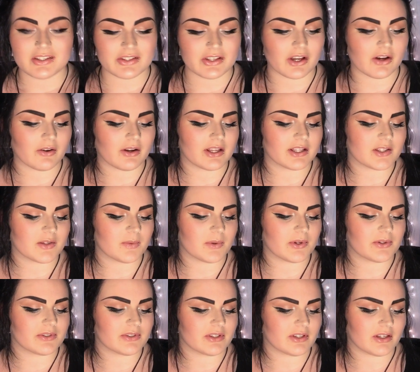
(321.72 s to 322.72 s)
So it's
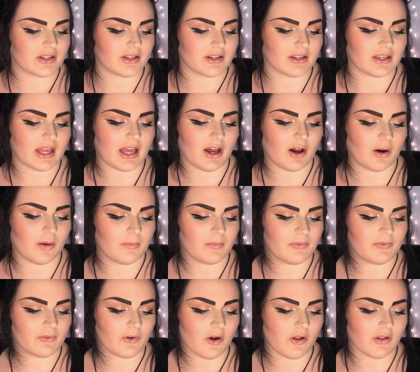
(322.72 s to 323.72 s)
supposed to help
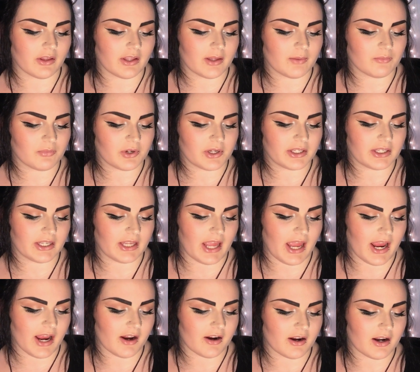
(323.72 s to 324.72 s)
falling, breaking
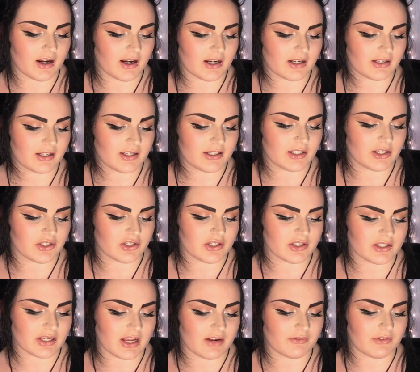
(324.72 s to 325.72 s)
hair, and it
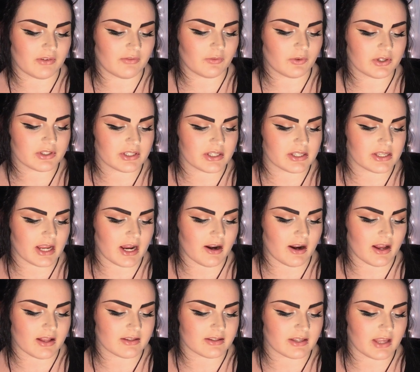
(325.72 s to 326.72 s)
conditions and reforces hair
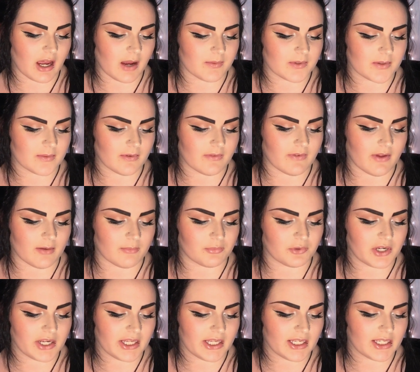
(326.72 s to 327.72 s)
and scalp to prevent
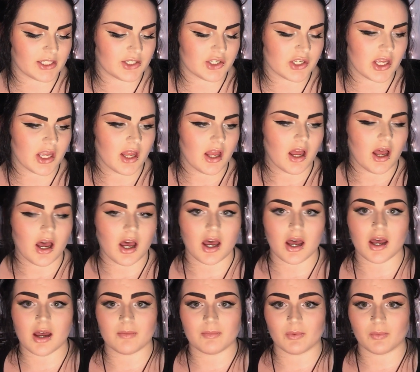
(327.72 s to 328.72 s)
breakage.
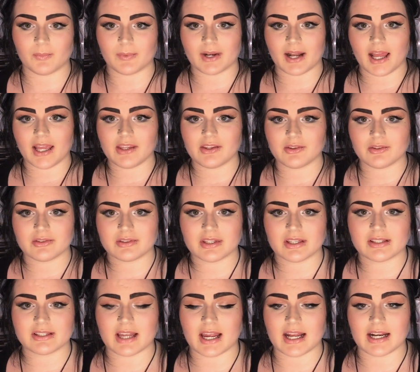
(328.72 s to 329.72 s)
Um, when I used
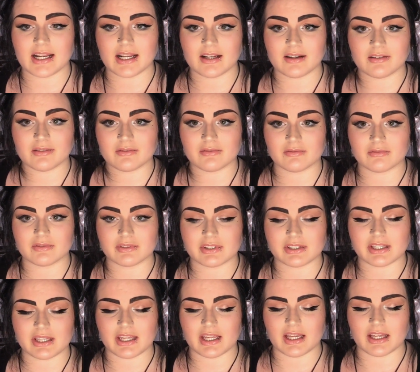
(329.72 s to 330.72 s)
this, I didn't
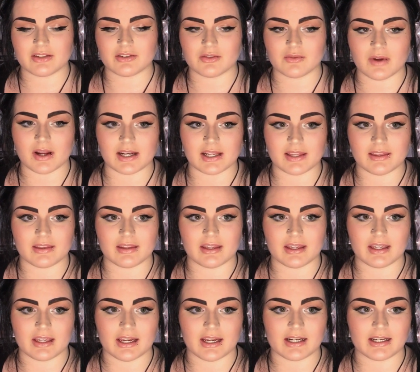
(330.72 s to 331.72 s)
see it do
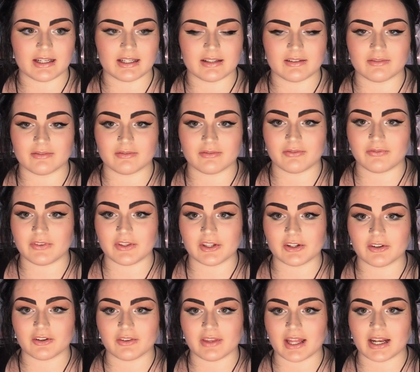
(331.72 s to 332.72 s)
anything. I didn't
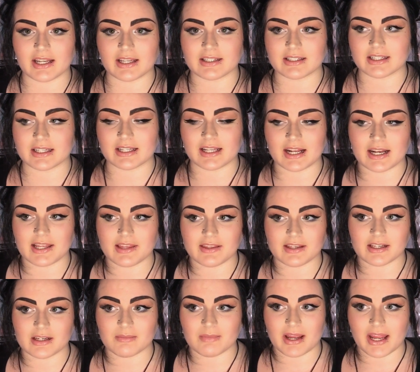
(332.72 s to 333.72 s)
feel that it did
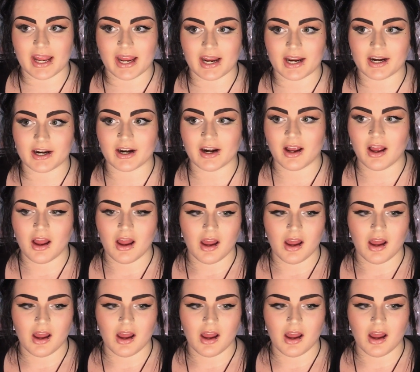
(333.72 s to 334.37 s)
anything to my hair.